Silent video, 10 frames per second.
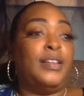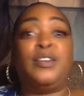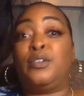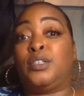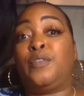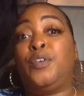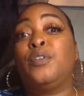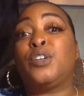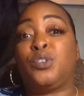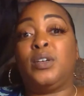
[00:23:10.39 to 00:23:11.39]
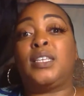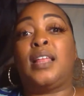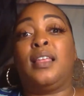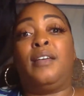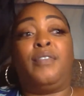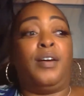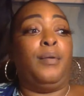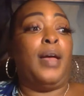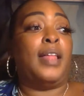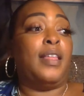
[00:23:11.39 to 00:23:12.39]
Then there's a viewer's choice. I love her.
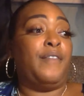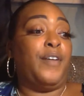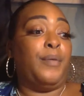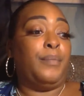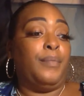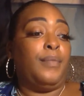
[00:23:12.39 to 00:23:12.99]
I love him.